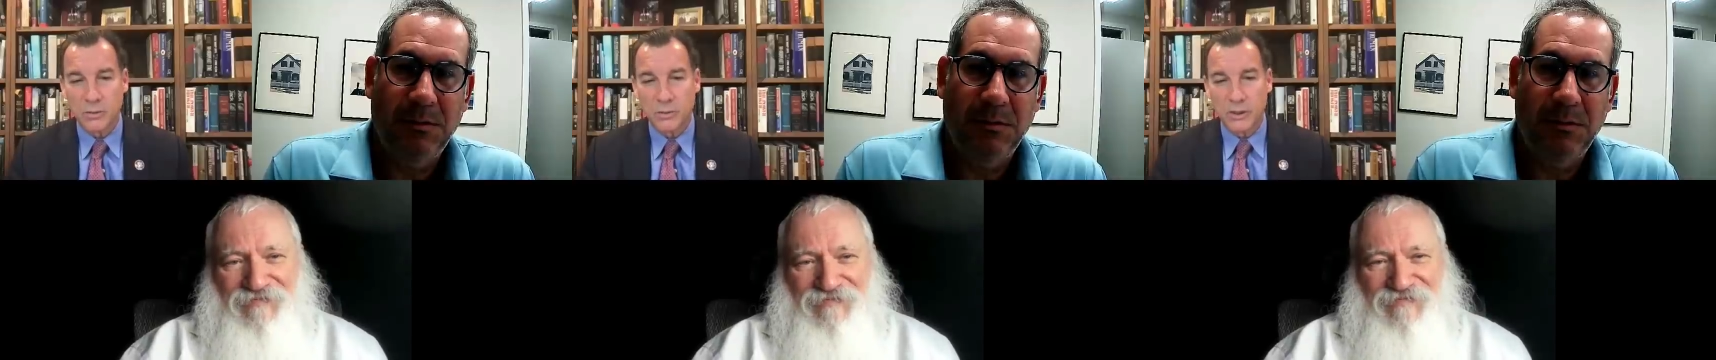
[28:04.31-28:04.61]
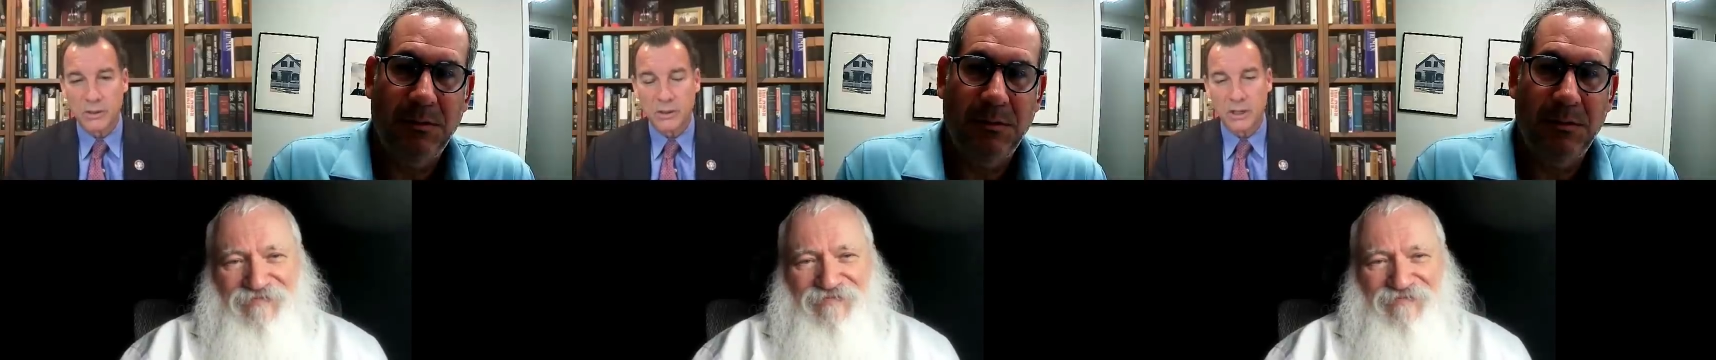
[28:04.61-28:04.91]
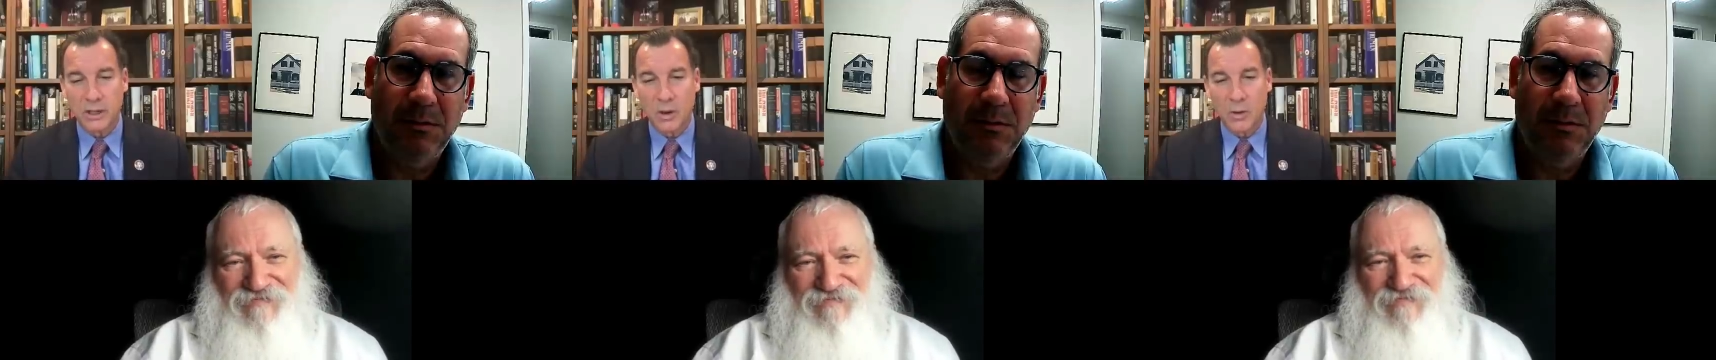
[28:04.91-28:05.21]
Speaker 1: But
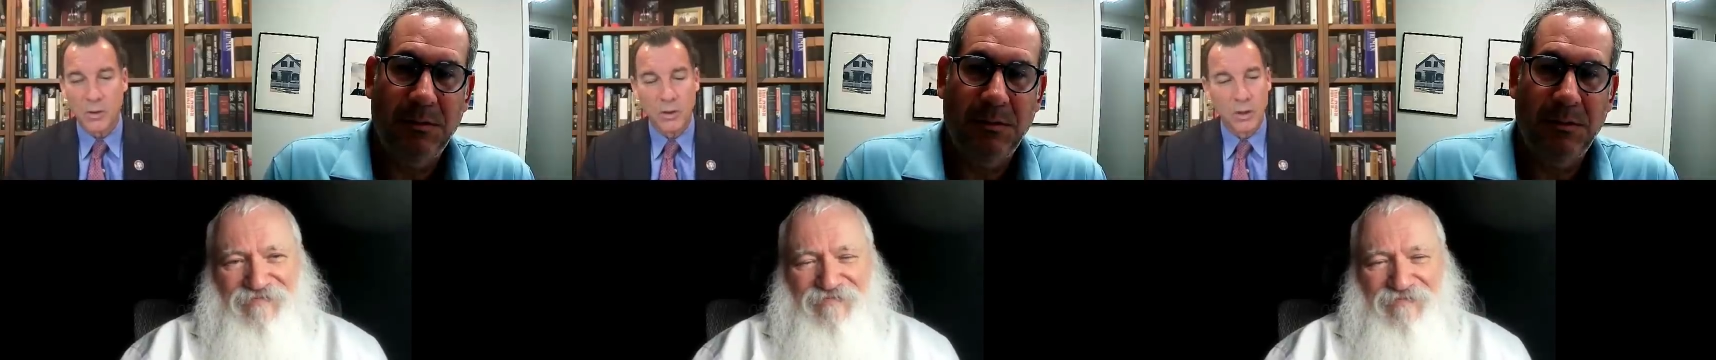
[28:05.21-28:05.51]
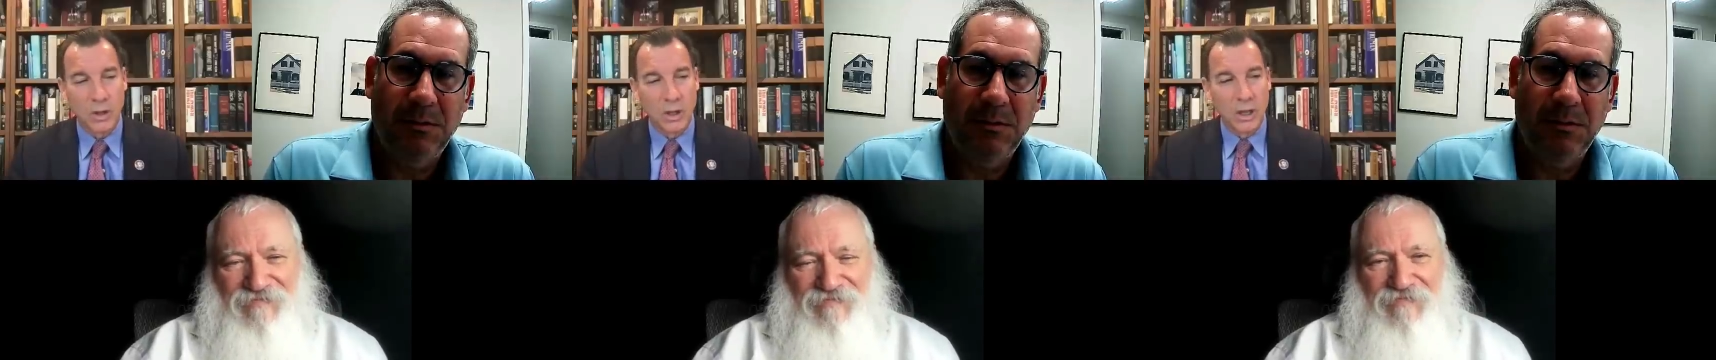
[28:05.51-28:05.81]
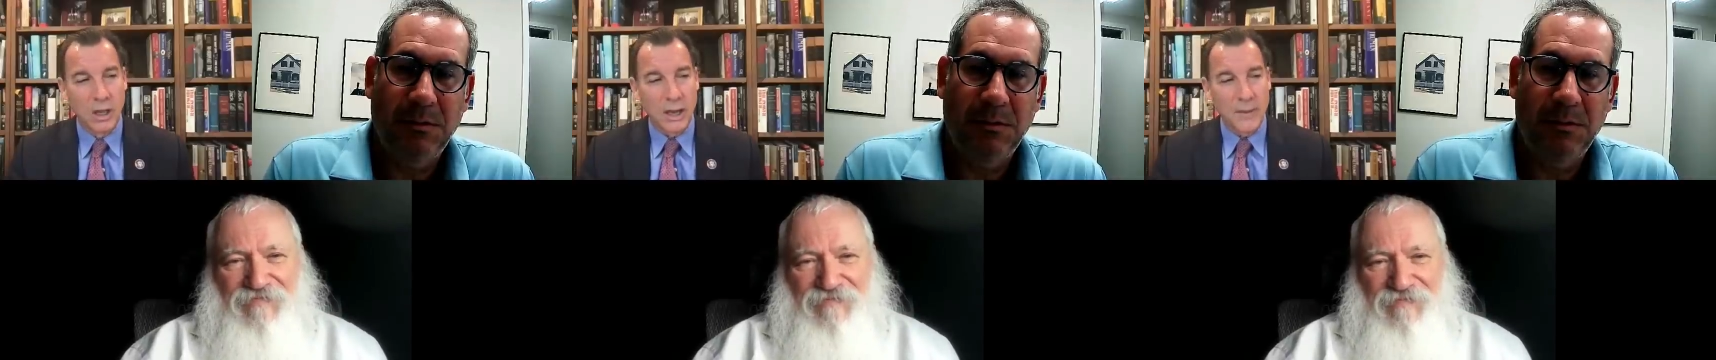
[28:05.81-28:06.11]
uh,
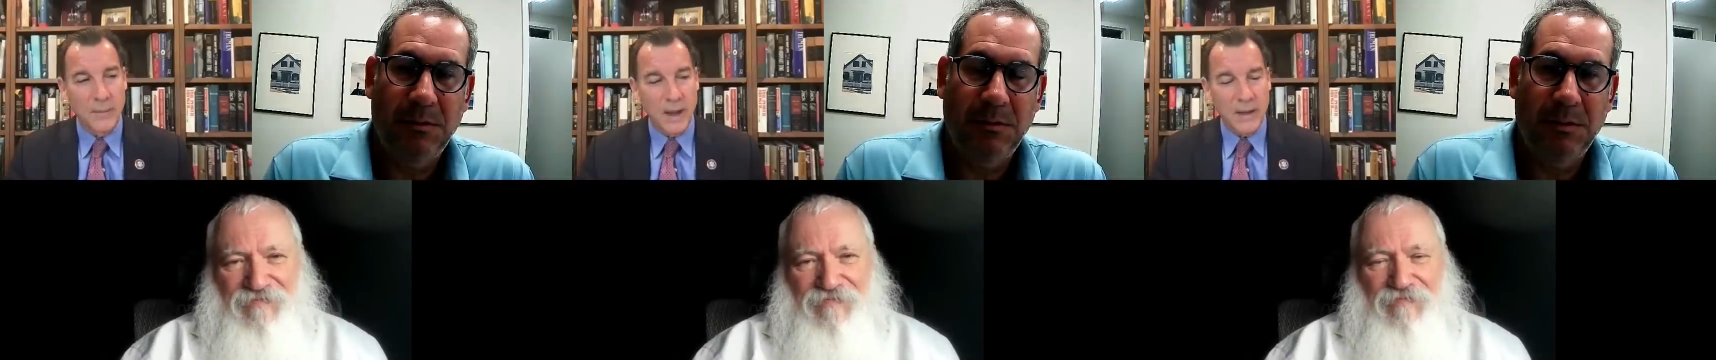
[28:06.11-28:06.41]
I,